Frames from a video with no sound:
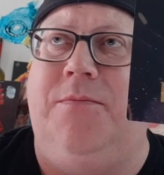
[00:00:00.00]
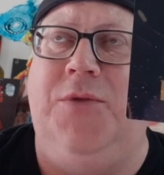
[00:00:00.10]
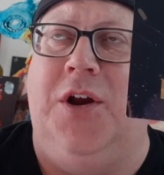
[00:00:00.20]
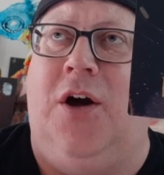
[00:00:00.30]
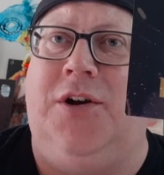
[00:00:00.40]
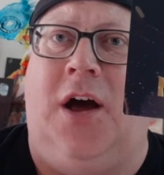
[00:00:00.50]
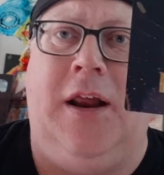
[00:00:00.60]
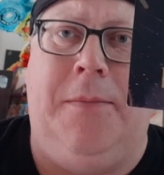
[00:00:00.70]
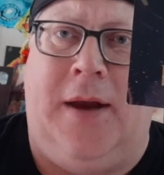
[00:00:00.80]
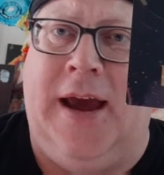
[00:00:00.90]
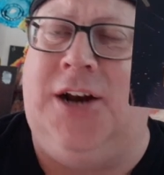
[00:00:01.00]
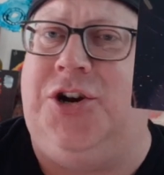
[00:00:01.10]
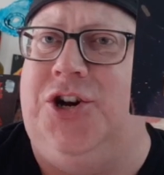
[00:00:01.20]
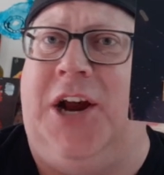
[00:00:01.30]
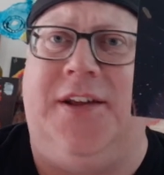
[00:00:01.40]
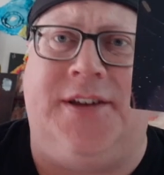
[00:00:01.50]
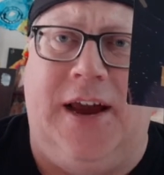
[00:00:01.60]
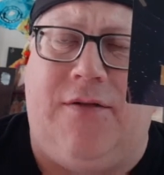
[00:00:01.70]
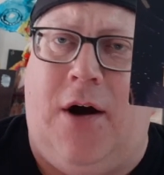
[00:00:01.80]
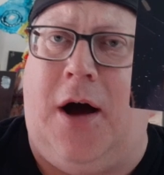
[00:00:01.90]
You know, Tully Blanchard, Jason
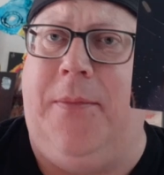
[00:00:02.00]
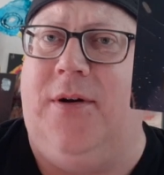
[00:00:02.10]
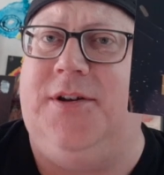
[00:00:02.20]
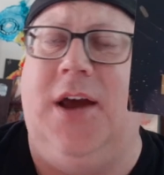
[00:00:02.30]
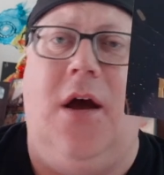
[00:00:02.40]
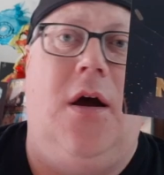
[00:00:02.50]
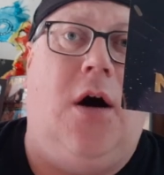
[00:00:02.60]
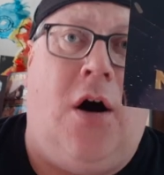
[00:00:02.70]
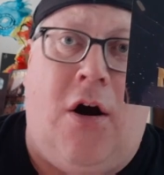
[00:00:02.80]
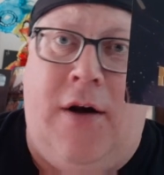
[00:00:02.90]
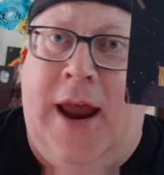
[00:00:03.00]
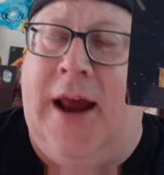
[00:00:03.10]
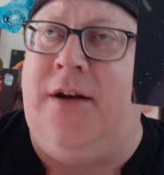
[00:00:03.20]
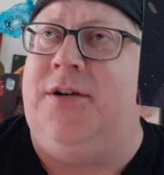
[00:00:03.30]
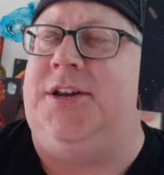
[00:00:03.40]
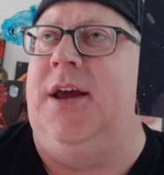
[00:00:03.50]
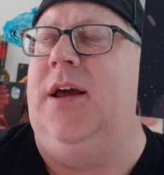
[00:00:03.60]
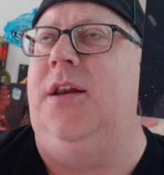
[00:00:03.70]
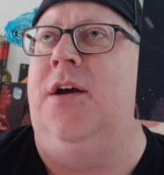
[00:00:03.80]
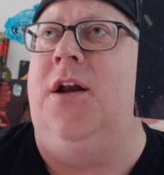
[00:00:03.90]
Snake Roberts, Arn
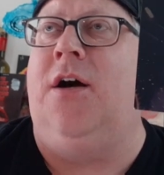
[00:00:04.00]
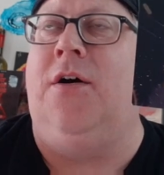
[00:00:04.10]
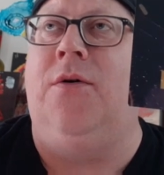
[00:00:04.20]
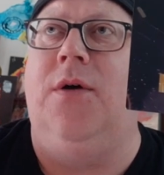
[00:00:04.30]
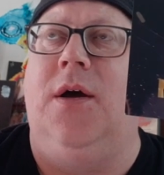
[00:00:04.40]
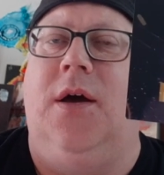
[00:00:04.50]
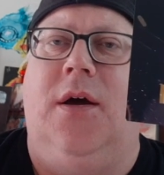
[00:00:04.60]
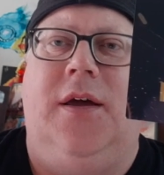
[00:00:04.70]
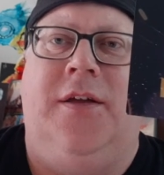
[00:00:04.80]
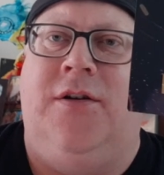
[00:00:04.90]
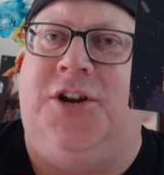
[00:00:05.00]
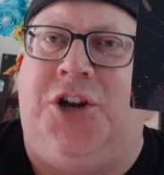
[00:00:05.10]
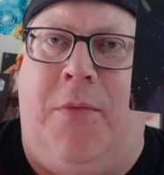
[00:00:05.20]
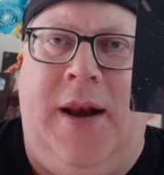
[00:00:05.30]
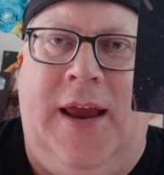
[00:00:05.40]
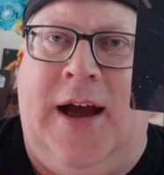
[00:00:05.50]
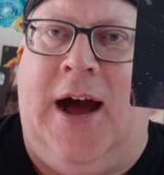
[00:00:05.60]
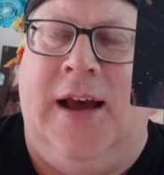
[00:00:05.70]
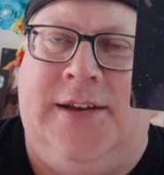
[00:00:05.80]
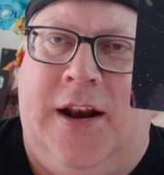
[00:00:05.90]
Anderson, you know. There's just so many
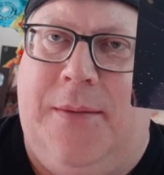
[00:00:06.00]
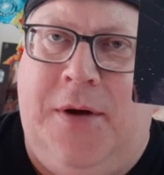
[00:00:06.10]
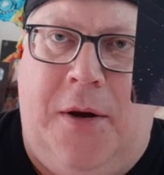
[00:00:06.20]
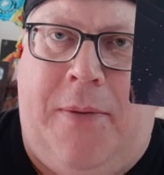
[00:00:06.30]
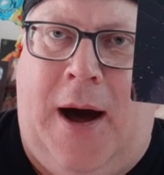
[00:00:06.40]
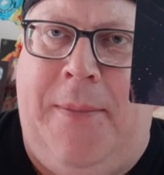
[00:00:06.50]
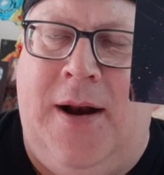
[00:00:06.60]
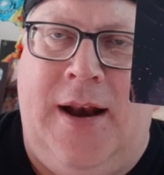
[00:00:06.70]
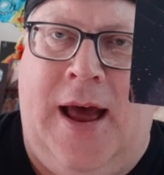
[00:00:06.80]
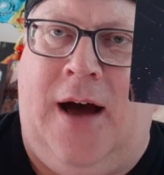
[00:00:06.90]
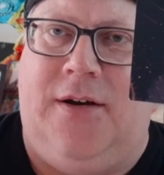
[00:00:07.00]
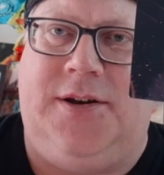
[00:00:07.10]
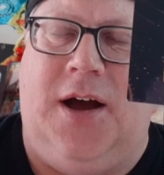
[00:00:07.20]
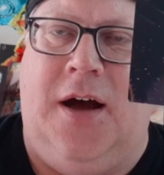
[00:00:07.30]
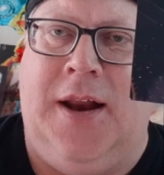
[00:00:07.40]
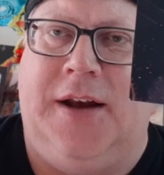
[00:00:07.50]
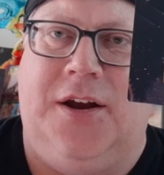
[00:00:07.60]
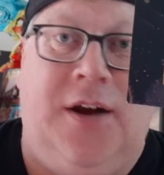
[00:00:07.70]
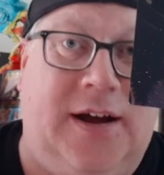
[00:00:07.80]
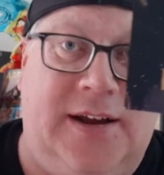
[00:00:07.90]
guys that are, you know, popping in and out. Not
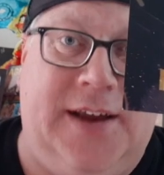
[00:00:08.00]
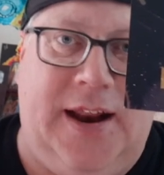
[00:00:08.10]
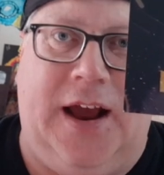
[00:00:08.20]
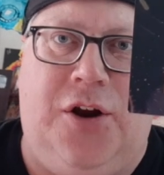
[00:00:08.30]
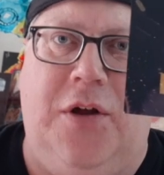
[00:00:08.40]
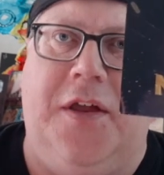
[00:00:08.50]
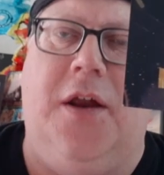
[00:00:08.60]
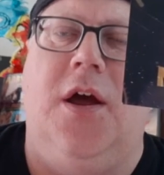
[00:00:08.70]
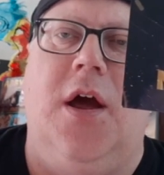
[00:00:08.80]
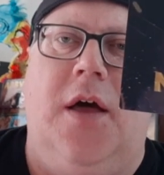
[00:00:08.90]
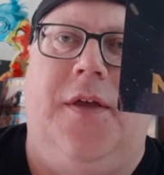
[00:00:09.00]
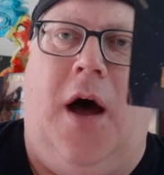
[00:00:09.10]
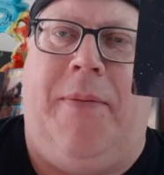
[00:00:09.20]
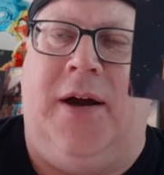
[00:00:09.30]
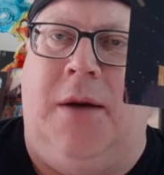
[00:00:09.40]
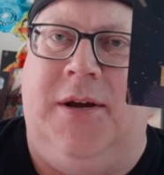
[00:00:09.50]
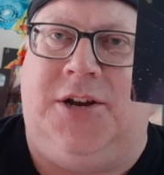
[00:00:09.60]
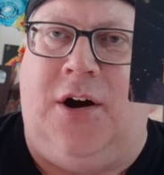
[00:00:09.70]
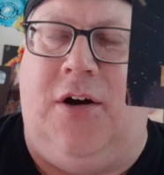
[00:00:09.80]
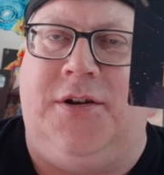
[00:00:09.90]
to, like I said, not including the up-and-coming
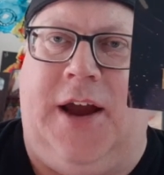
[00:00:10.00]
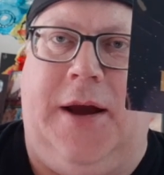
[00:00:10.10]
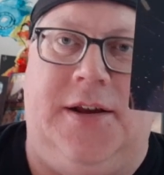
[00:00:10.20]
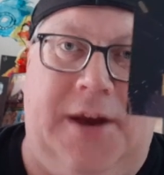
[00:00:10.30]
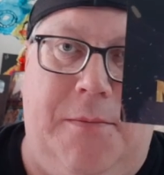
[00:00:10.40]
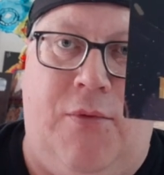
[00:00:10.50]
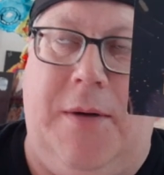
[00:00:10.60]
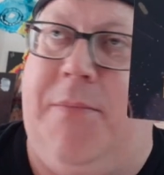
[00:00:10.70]
stars, like I said, Britt